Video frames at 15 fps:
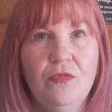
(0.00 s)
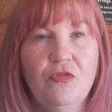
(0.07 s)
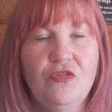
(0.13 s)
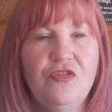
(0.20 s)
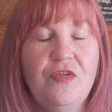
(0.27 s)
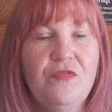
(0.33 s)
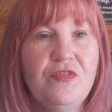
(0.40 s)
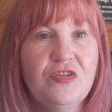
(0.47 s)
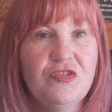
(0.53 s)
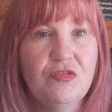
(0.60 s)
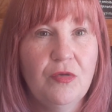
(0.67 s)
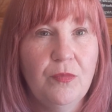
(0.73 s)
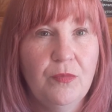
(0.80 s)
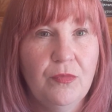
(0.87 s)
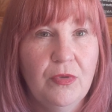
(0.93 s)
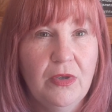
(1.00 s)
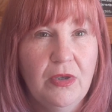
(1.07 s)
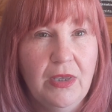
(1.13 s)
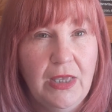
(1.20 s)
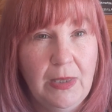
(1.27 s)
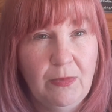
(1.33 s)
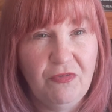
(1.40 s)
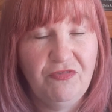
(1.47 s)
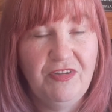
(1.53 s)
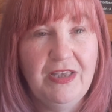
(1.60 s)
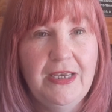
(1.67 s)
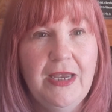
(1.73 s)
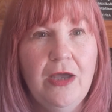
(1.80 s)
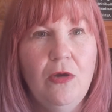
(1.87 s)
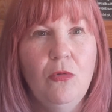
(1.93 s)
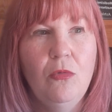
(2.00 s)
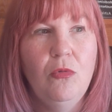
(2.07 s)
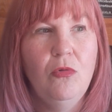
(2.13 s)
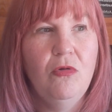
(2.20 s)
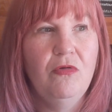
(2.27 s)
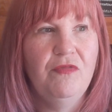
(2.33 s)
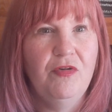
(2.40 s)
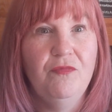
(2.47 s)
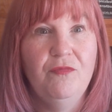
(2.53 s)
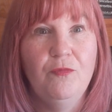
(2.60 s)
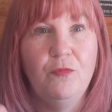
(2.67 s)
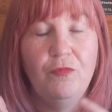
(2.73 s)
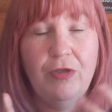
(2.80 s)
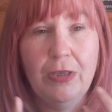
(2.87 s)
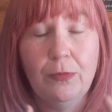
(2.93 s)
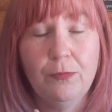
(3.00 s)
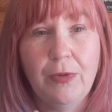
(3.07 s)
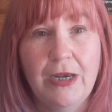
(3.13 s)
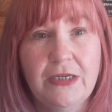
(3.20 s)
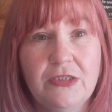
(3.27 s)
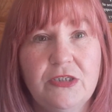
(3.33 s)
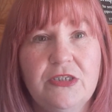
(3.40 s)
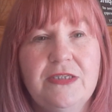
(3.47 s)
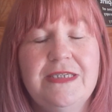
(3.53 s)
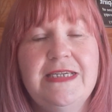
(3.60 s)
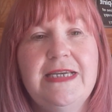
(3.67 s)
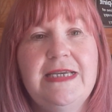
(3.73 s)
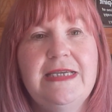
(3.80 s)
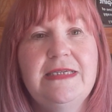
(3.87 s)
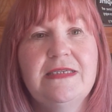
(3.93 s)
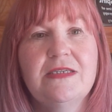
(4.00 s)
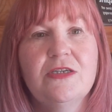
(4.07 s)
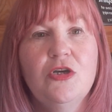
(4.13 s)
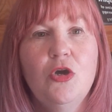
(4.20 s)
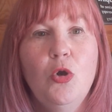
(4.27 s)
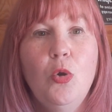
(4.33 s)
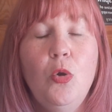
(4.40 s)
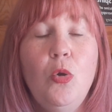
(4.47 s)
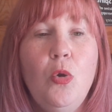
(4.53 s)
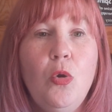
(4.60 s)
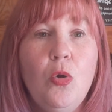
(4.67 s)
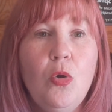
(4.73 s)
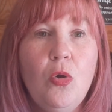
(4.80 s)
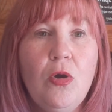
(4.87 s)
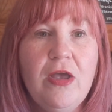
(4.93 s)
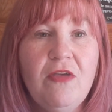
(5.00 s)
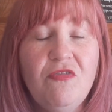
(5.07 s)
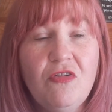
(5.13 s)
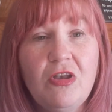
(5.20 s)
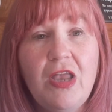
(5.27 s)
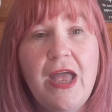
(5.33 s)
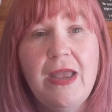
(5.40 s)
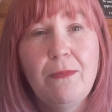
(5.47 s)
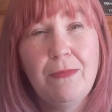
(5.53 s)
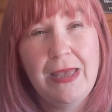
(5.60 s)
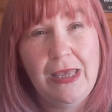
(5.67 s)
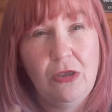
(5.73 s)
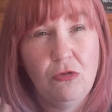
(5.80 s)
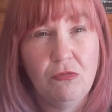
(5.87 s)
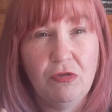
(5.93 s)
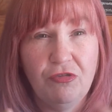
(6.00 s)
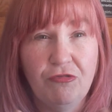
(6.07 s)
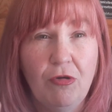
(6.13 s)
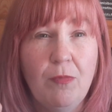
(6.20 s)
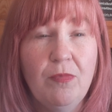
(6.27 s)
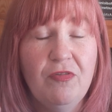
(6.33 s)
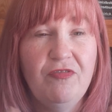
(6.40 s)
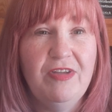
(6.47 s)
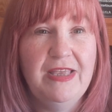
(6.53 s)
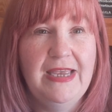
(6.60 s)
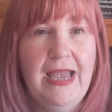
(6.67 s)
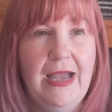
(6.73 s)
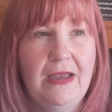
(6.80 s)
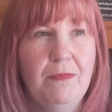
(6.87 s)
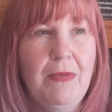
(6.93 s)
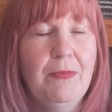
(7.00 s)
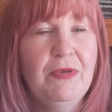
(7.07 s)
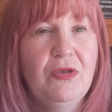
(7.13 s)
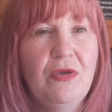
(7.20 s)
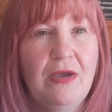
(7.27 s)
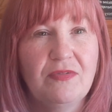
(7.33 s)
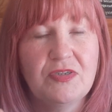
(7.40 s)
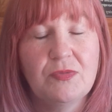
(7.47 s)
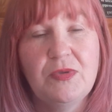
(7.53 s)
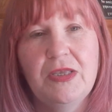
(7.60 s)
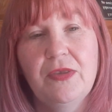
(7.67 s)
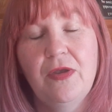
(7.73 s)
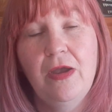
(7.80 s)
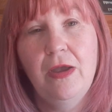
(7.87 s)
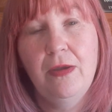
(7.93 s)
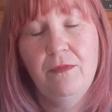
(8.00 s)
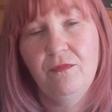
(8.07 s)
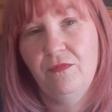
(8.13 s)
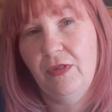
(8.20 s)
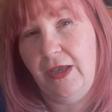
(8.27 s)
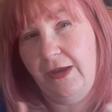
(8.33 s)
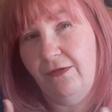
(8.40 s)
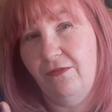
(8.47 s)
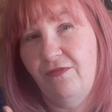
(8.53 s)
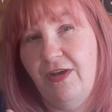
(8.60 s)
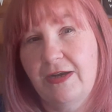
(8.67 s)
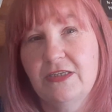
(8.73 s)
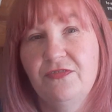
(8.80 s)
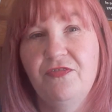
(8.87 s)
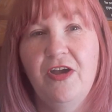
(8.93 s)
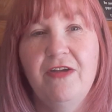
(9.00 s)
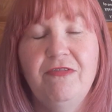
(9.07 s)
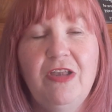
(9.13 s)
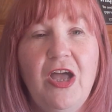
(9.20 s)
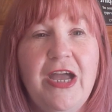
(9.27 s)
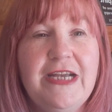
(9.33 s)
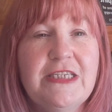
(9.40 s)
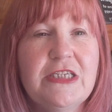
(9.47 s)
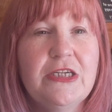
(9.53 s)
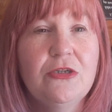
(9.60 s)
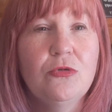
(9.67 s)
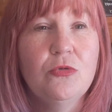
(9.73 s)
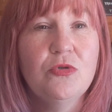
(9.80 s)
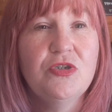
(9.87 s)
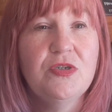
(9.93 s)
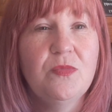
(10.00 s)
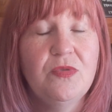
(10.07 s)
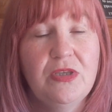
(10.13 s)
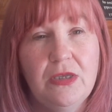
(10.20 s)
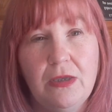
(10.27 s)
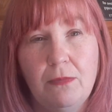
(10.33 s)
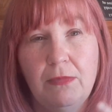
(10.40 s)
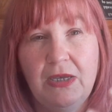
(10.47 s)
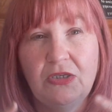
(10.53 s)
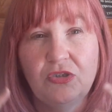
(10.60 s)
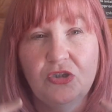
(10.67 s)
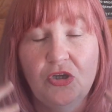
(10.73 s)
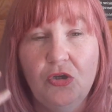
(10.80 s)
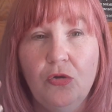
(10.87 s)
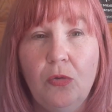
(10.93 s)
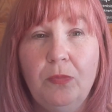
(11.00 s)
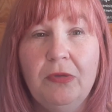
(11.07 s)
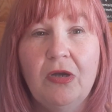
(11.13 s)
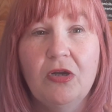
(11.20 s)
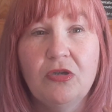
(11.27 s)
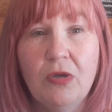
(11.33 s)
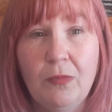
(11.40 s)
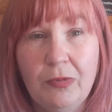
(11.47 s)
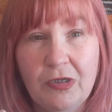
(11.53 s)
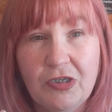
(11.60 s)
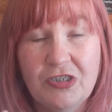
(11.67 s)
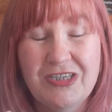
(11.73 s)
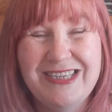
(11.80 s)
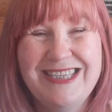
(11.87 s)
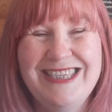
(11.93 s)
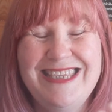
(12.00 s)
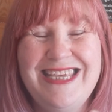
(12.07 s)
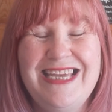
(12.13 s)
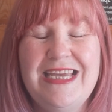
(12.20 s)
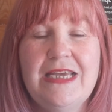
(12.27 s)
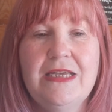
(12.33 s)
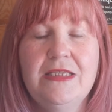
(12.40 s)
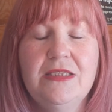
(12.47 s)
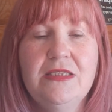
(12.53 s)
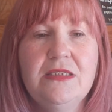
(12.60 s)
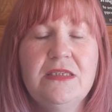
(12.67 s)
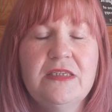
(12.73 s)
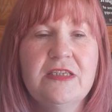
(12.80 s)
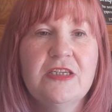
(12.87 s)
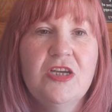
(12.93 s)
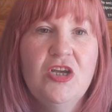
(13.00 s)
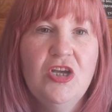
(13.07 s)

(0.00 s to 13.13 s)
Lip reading: suffers from haemophilia or von Willebrand disease, or if you're like me, you're a thrombophiliac, maybe you have something like factor V Leiden or something that means that your blood thickens,